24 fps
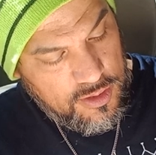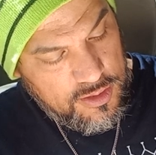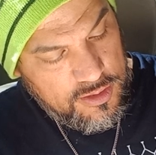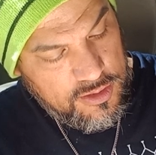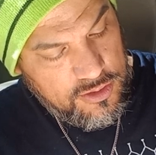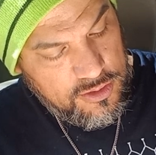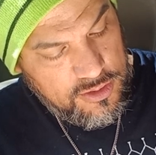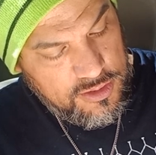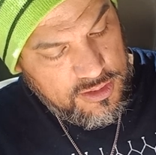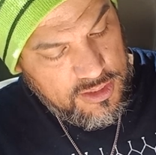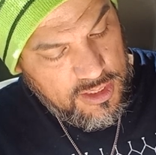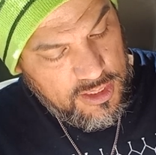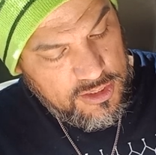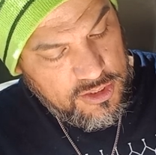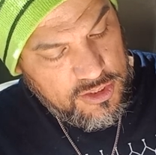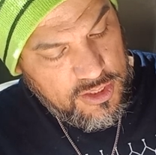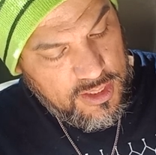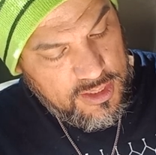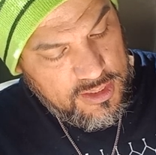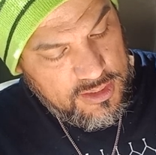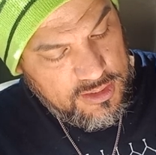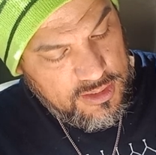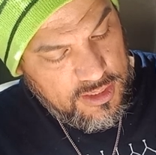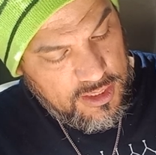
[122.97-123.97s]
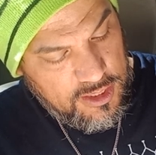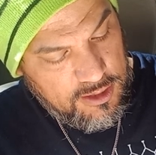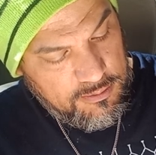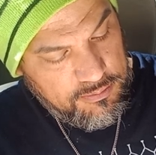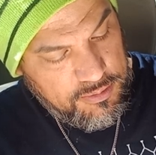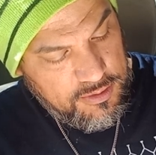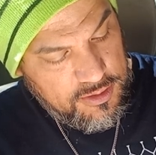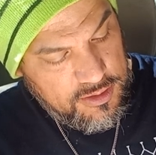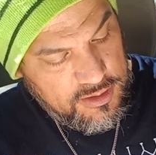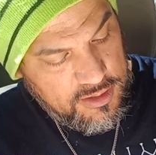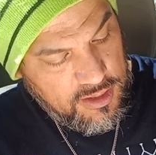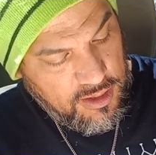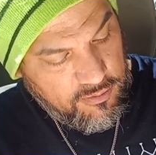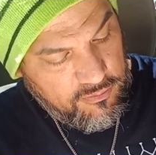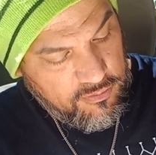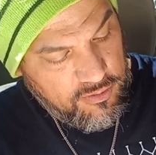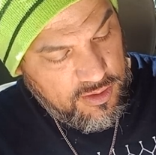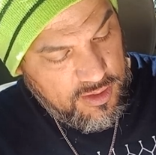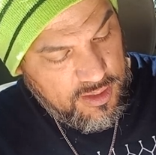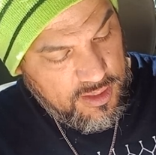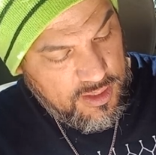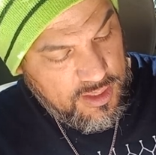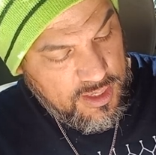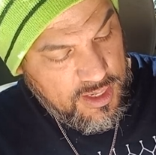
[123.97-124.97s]
unto such as keep his
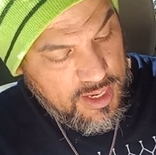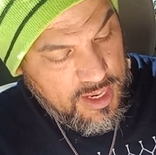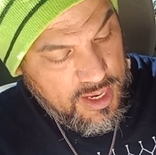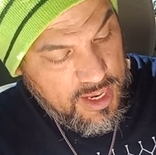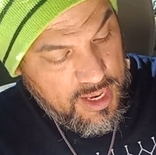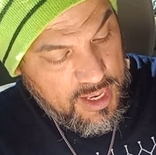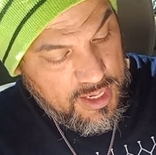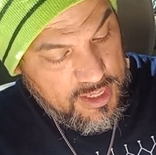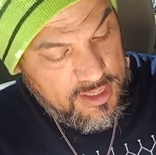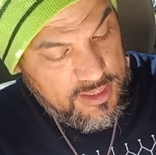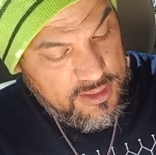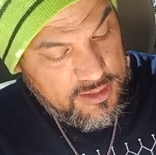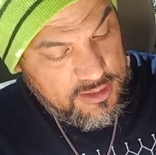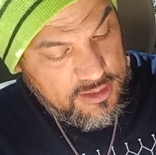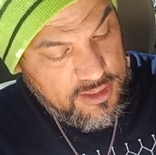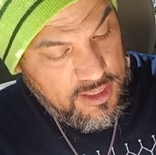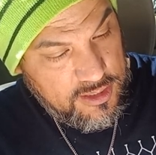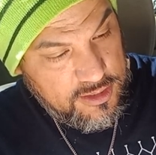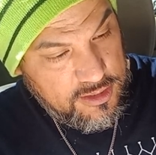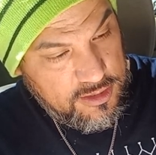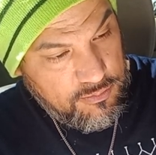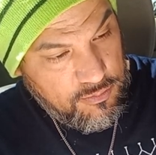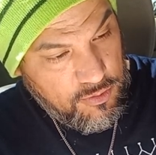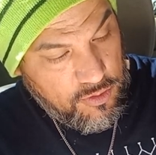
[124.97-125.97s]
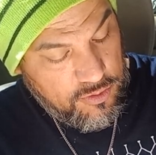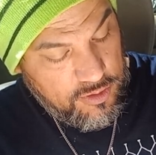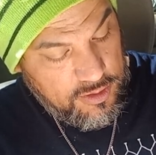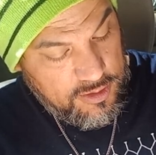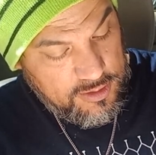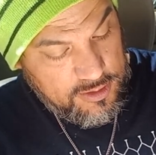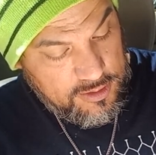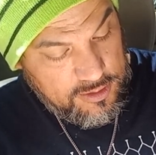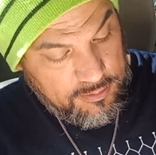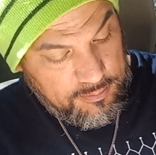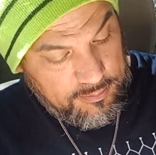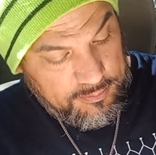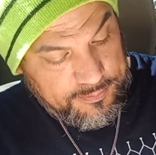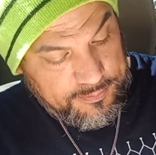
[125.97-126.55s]
covenant and his testimonies.